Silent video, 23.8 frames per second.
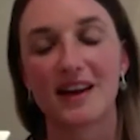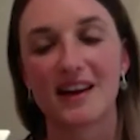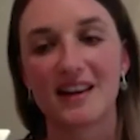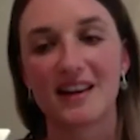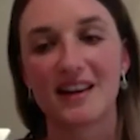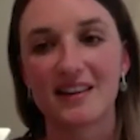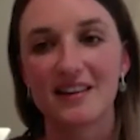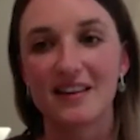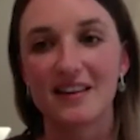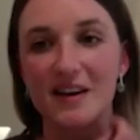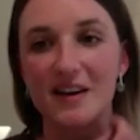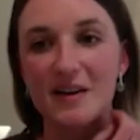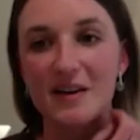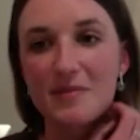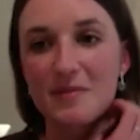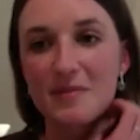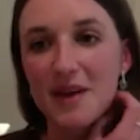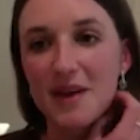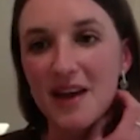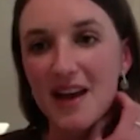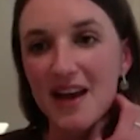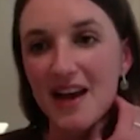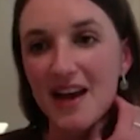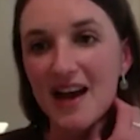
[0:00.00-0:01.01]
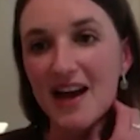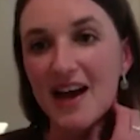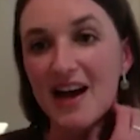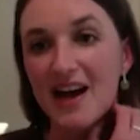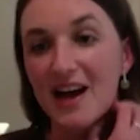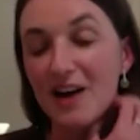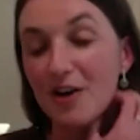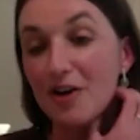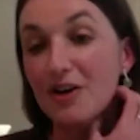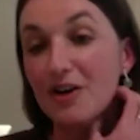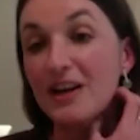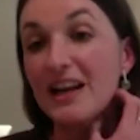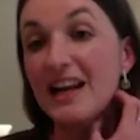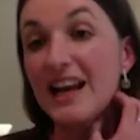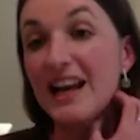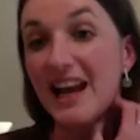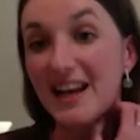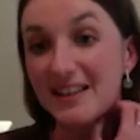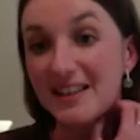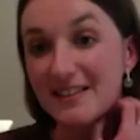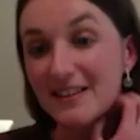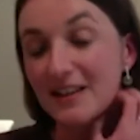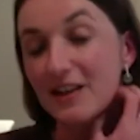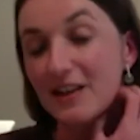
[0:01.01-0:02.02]
And I only
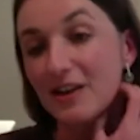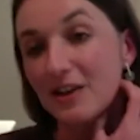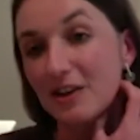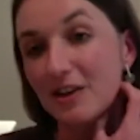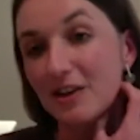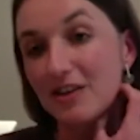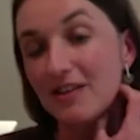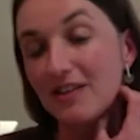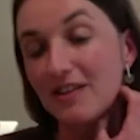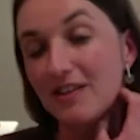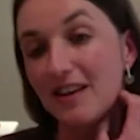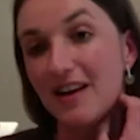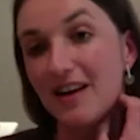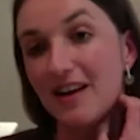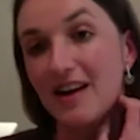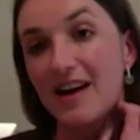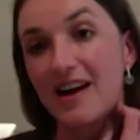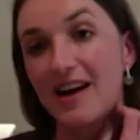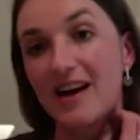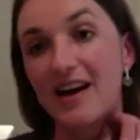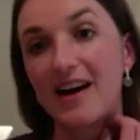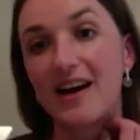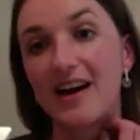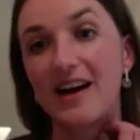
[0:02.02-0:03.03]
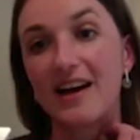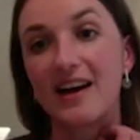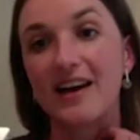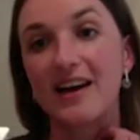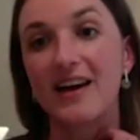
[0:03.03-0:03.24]
later learned that I